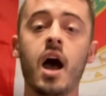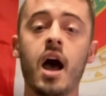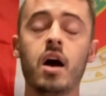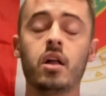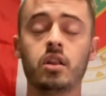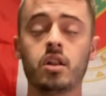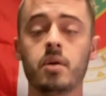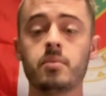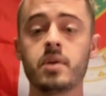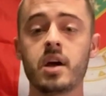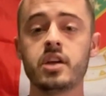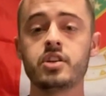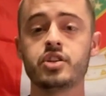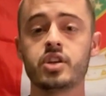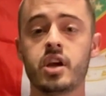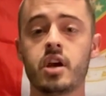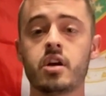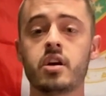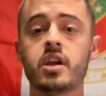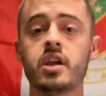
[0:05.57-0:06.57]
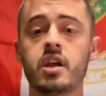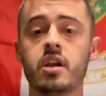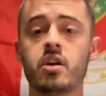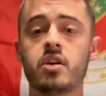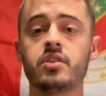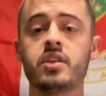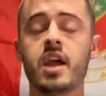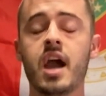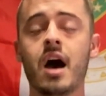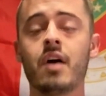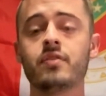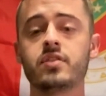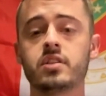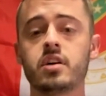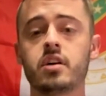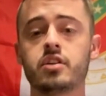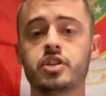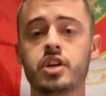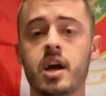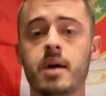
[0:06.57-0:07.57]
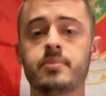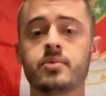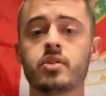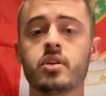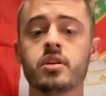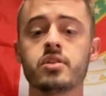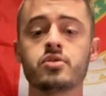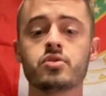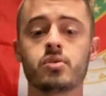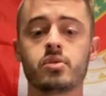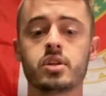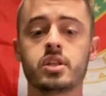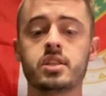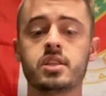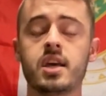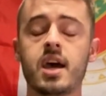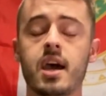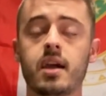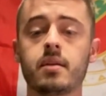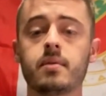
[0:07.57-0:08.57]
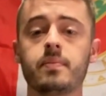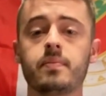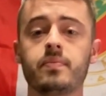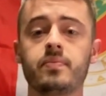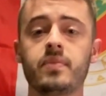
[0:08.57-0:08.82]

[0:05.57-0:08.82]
Alumni Chair here at the Alpha Tau chapter at Georgia Tech.